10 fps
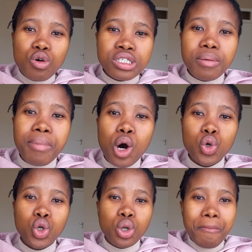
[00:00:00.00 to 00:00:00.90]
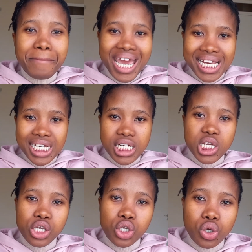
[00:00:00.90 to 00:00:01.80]
about
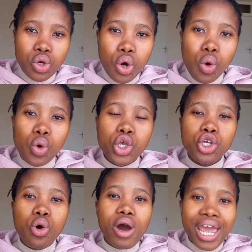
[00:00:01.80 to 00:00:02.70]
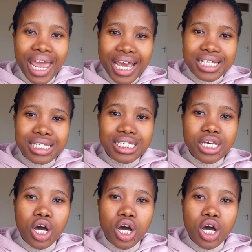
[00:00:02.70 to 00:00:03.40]
measuring, your hair's